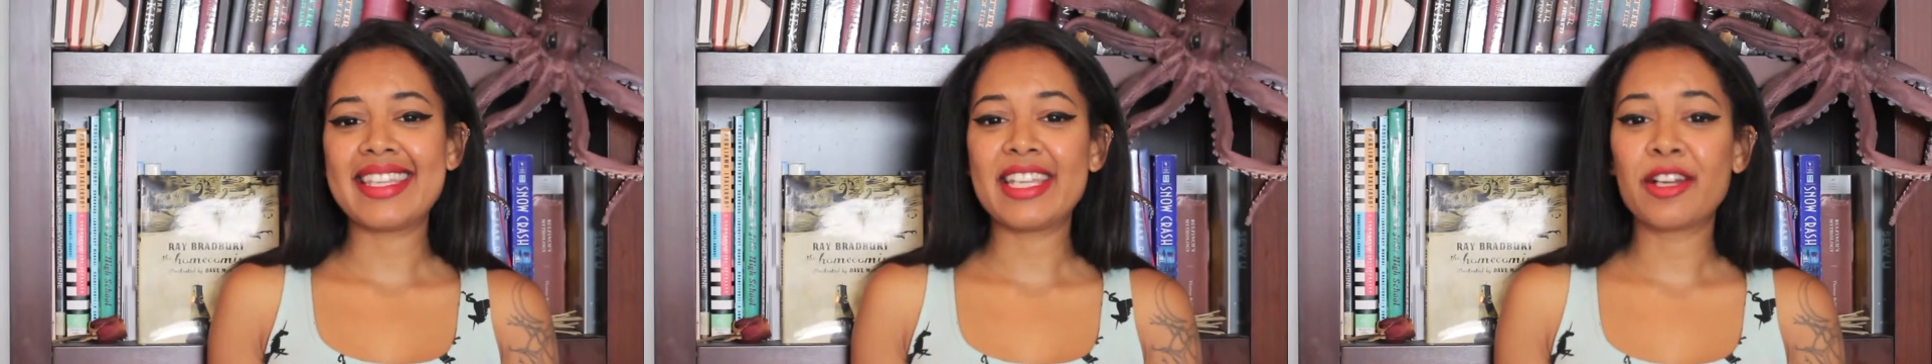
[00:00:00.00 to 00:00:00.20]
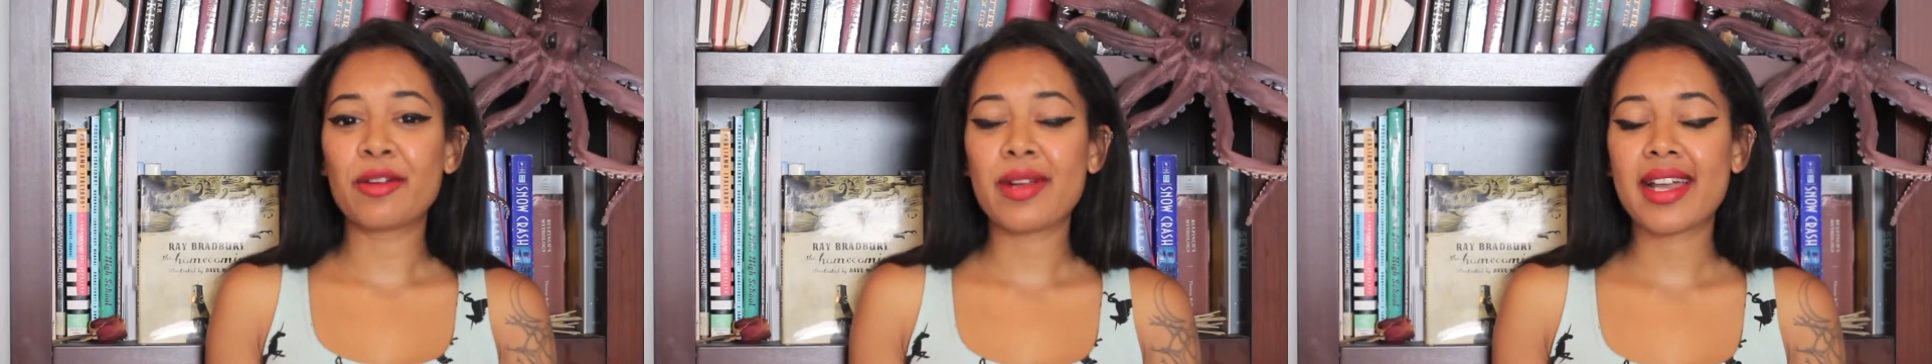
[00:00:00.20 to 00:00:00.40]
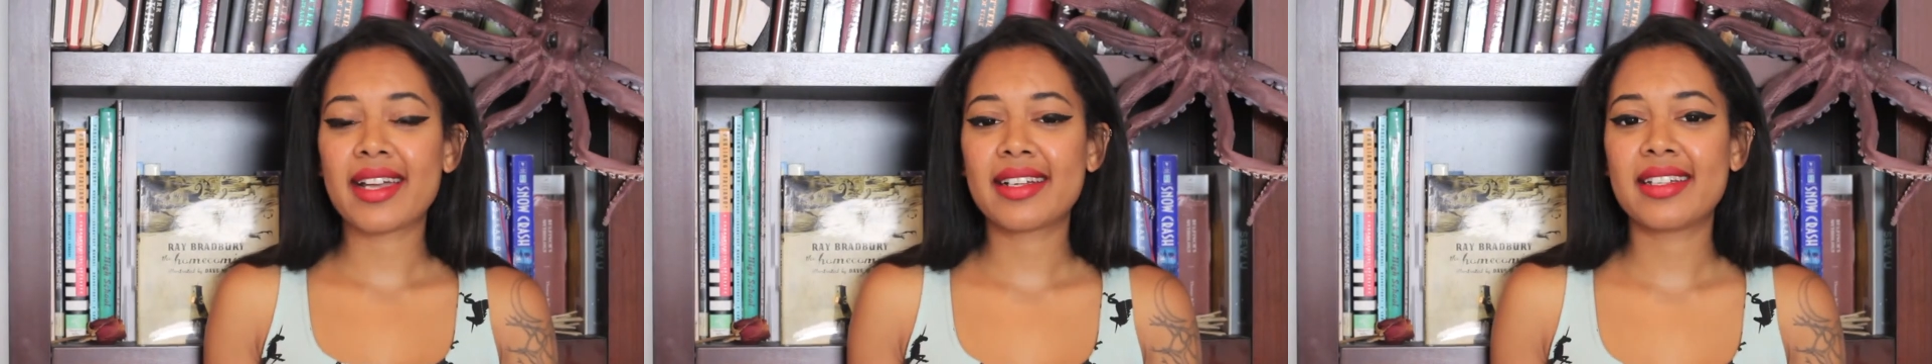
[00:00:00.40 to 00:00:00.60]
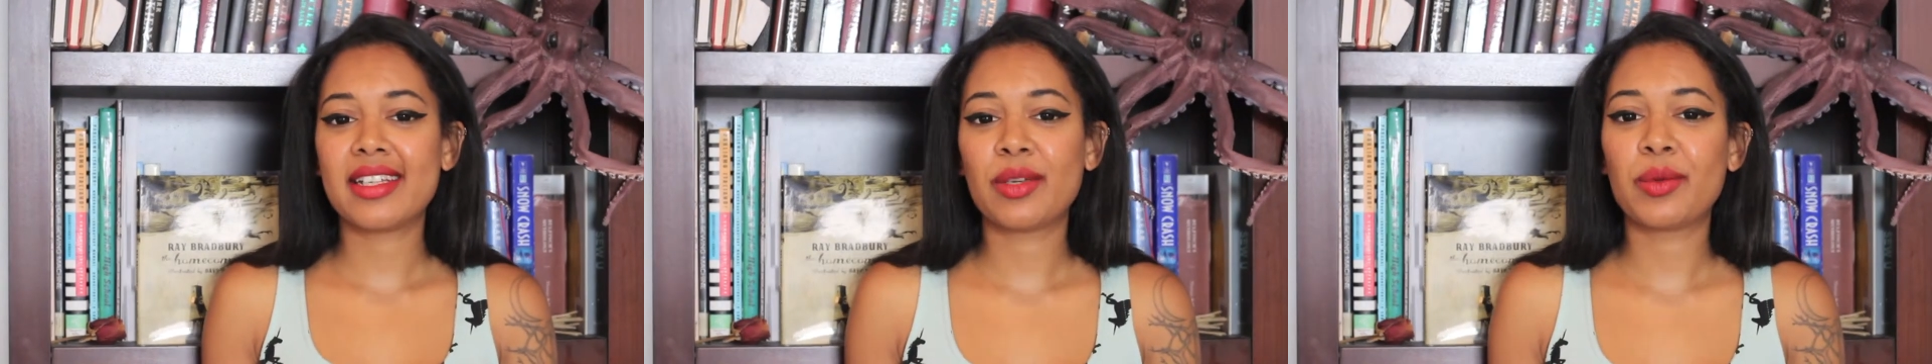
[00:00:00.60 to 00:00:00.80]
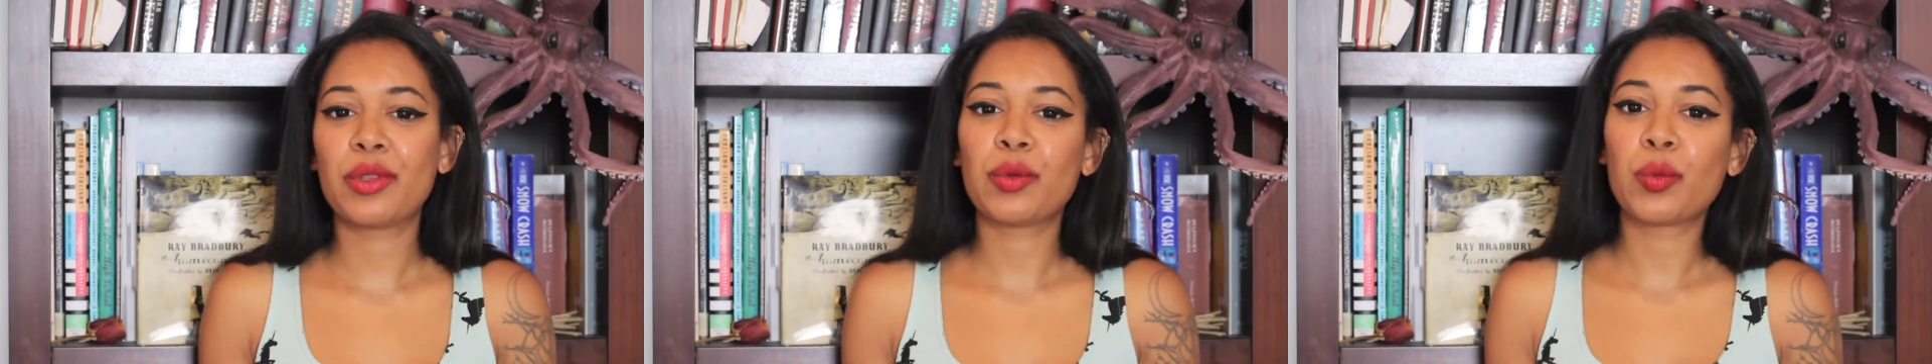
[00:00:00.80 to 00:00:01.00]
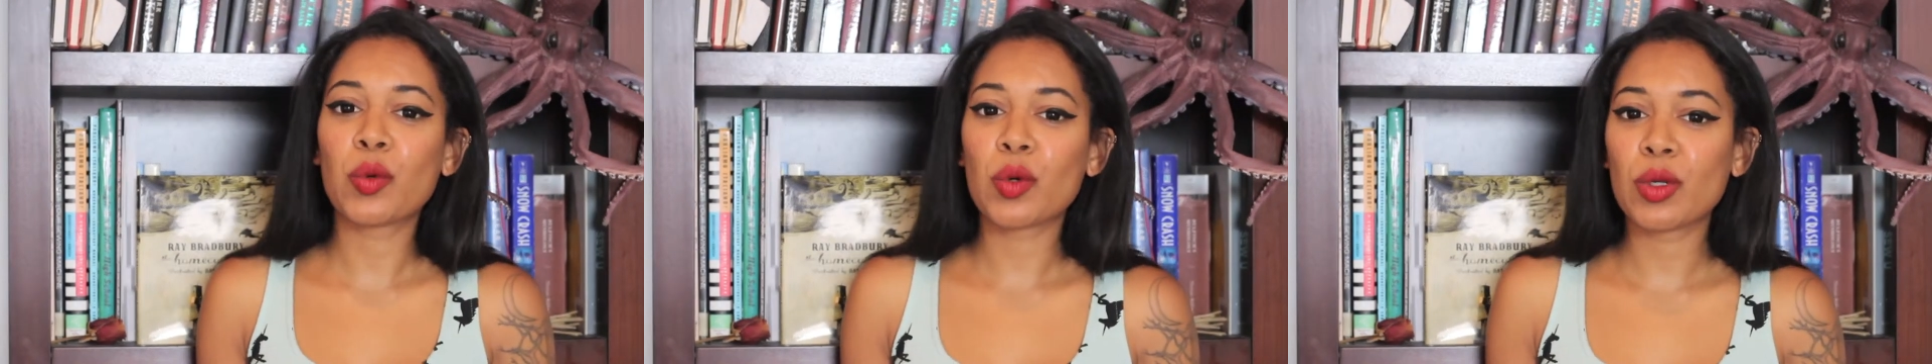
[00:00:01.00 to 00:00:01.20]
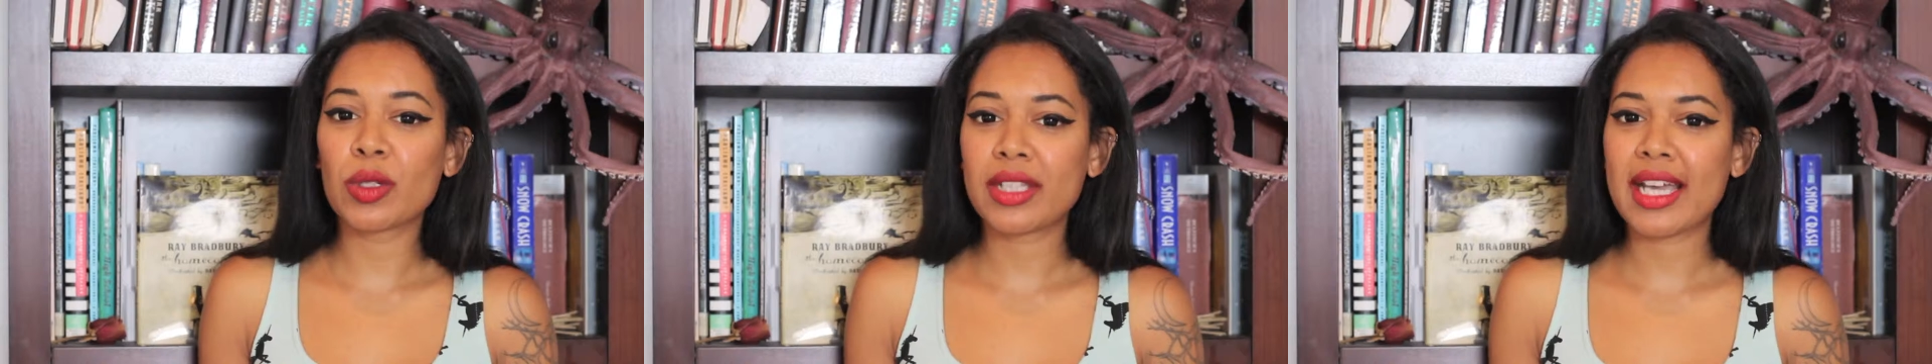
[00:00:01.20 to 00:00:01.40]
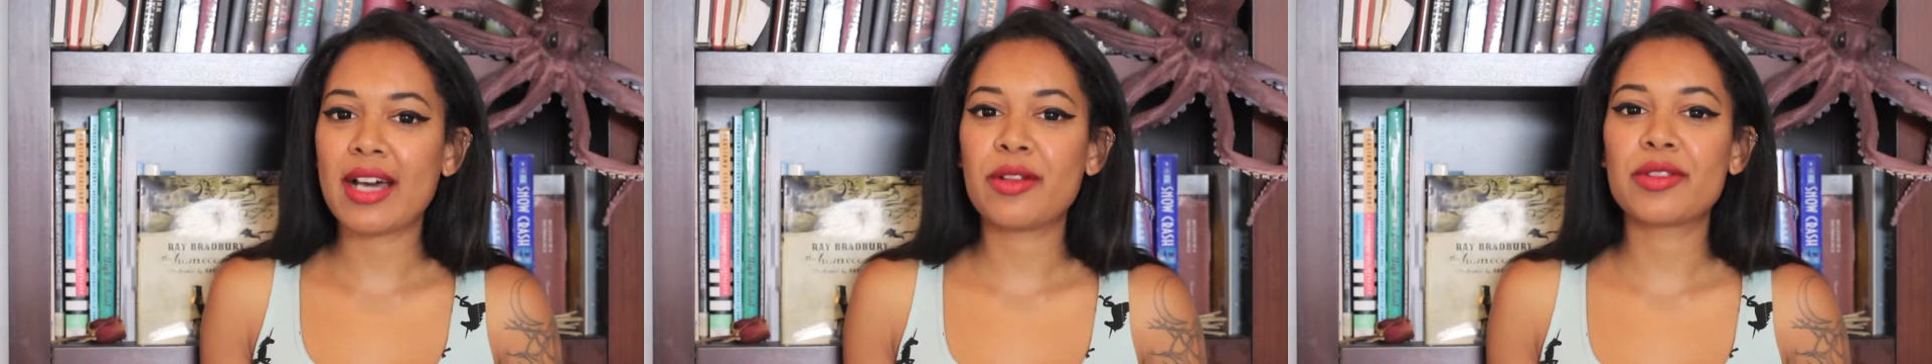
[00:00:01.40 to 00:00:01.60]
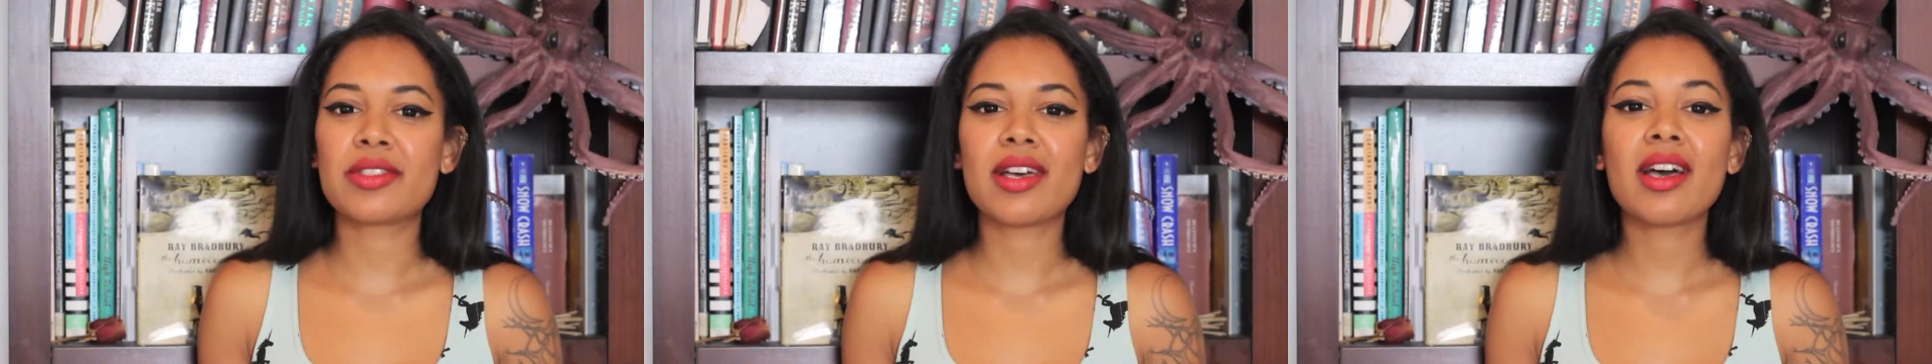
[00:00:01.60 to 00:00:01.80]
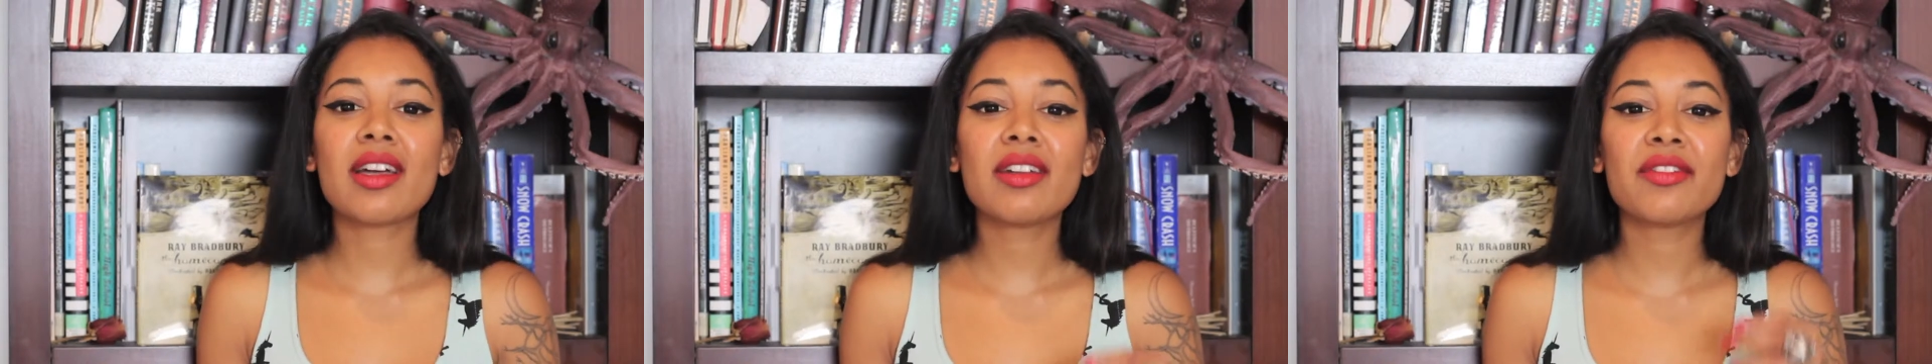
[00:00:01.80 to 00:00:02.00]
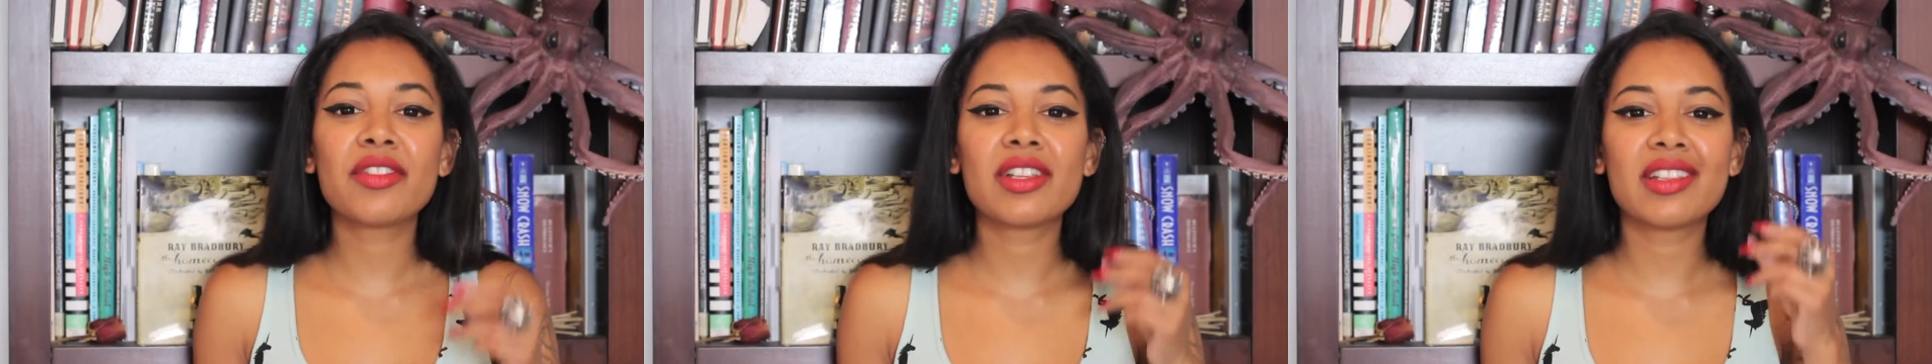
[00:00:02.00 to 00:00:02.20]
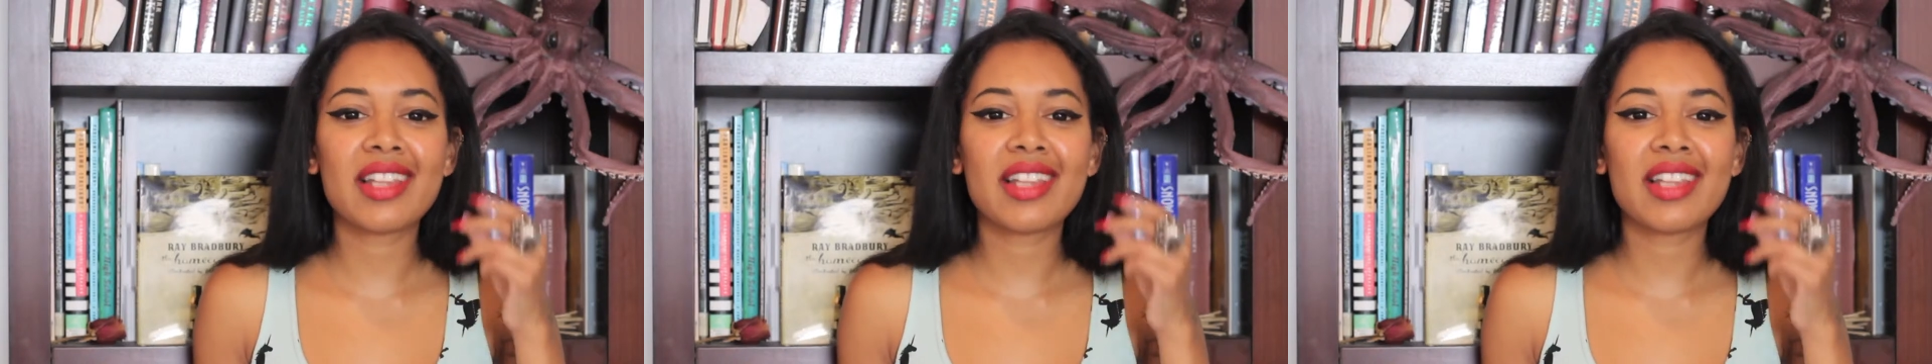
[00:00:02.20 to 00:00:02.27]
interacting with the world outside of the